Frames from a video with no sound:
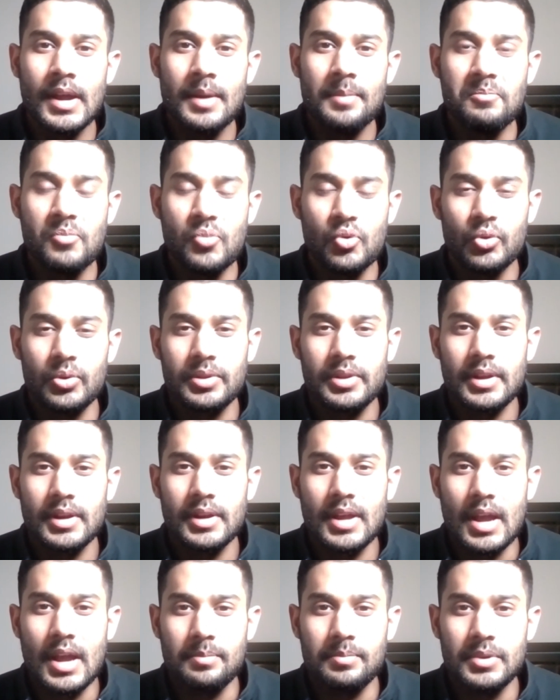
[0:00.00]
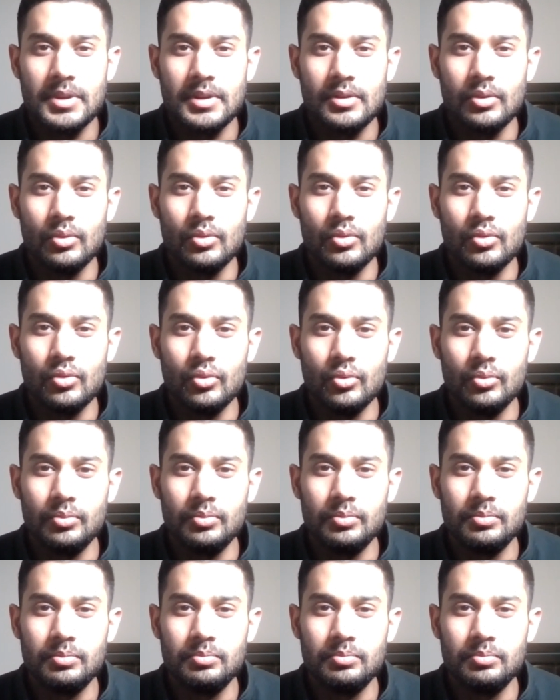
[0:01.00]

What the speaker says: More than happy to